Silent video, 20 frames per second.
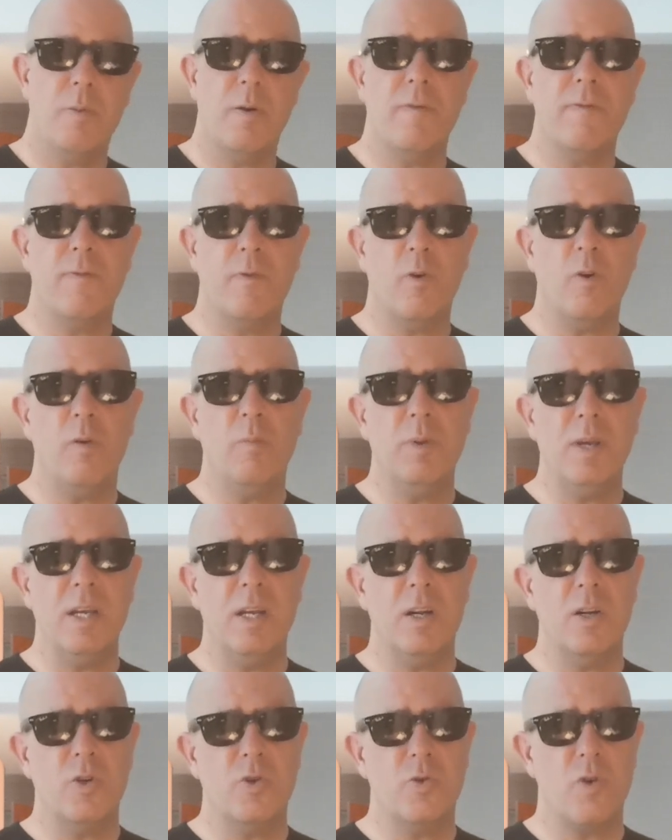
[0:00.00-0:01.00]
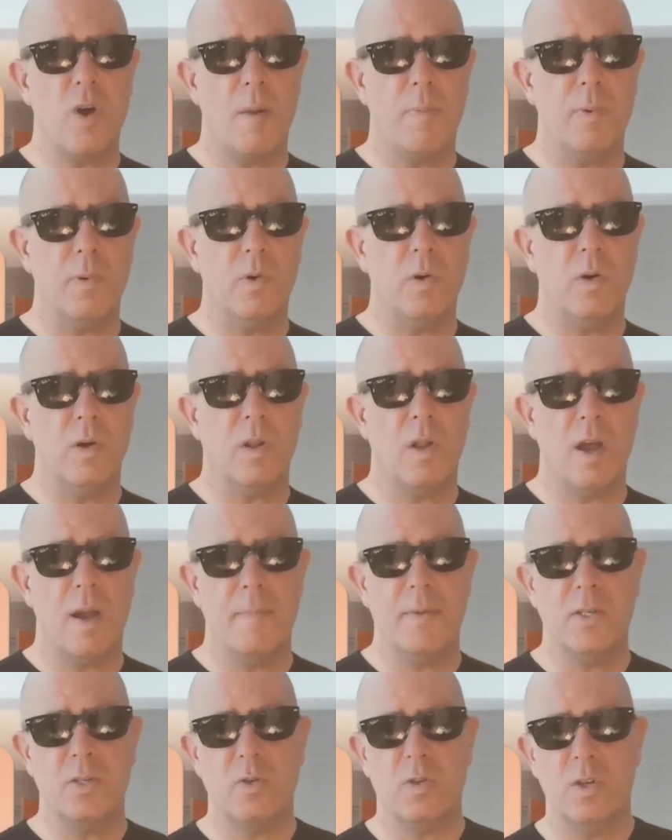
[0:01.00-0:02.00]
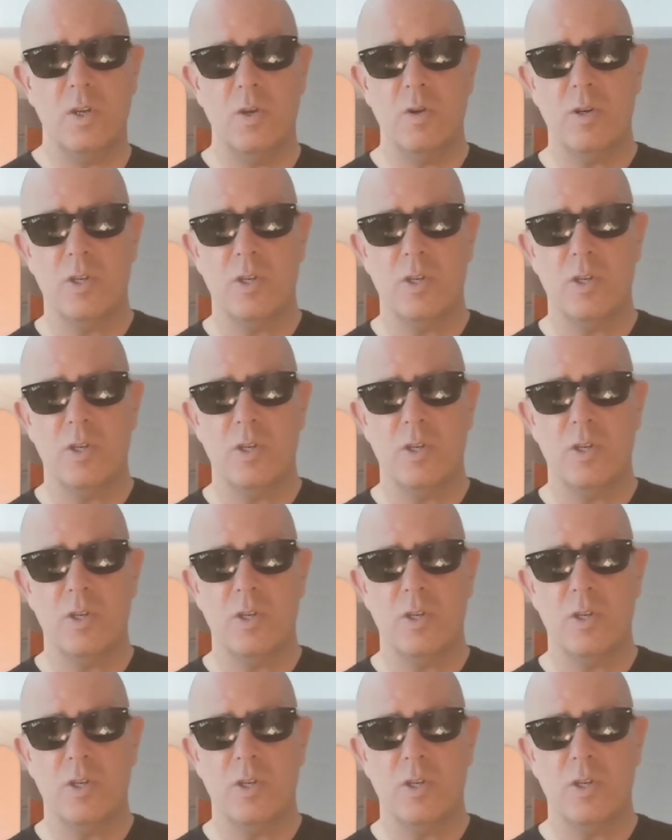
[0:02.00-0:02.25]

preferably in a tropical climate so that